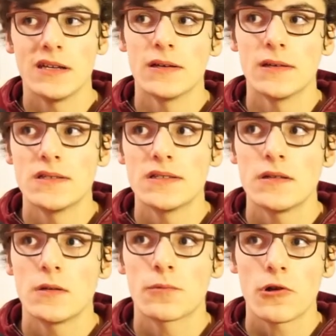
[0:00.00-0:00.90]

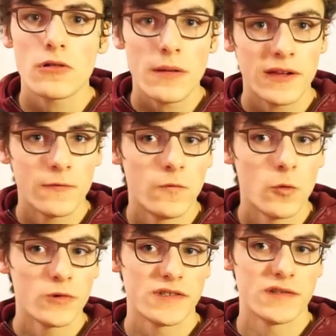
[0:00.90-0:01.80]
Because programming
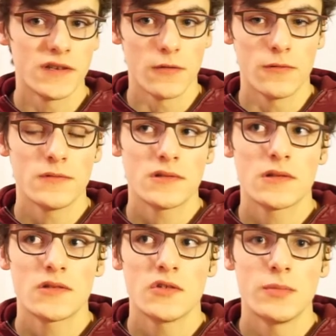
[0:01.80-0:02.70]
forces you
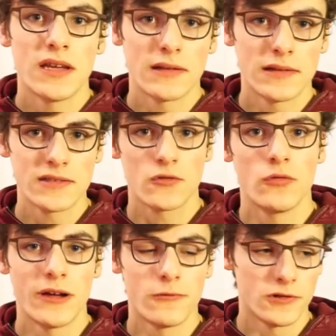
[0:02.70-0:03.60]
to be
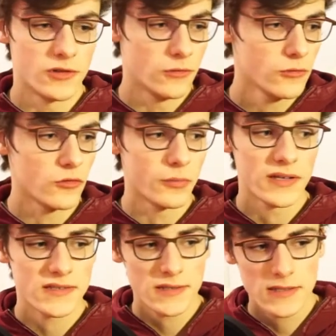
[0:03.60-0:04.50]
analytical about what you Google,
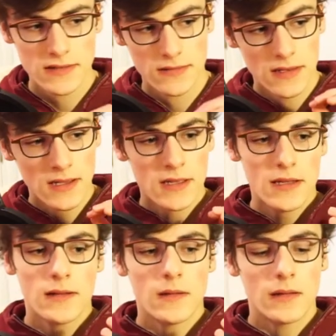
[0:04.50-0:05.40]
because you need to...
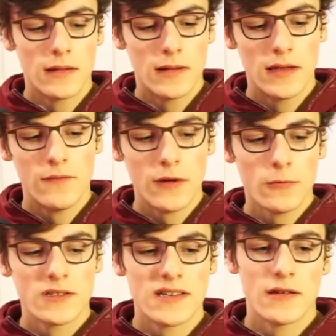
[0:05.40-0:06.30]
If I
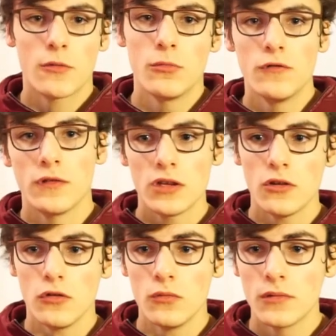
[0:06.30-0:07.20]
want to say I move a
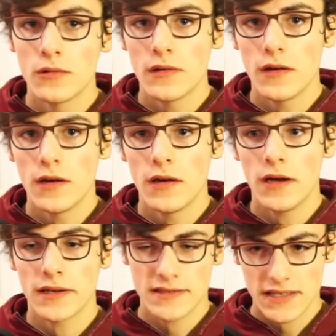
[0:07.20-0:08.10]
cube,
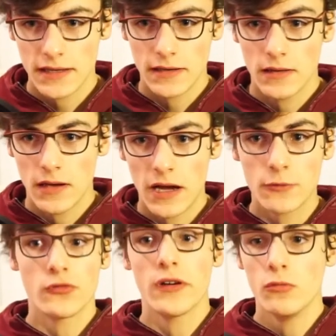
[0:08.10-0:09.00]
I can say,
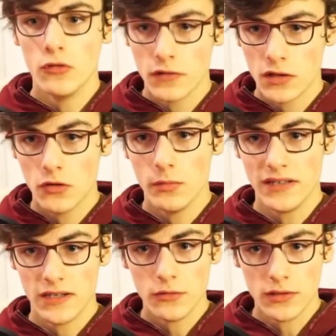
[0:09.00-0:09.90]
how do I move a cube
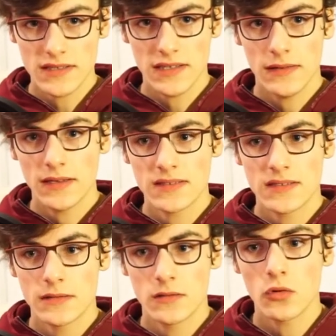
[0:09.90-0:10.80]
in Unity?
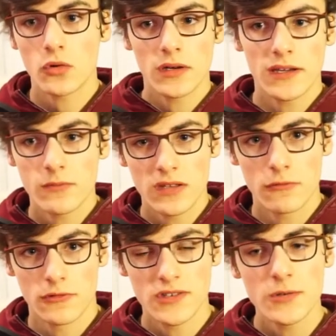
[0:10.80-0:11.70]
That's not going to give me
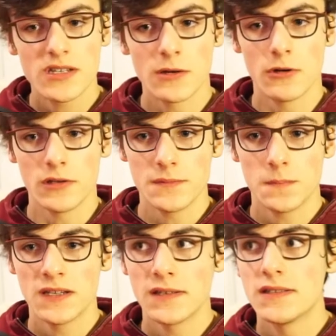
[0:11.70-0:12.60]
the results I
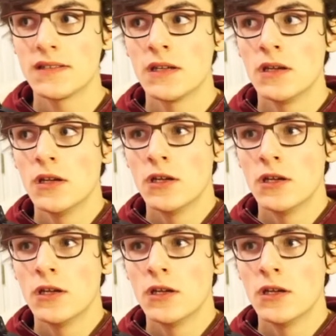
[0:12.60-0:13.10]
want, because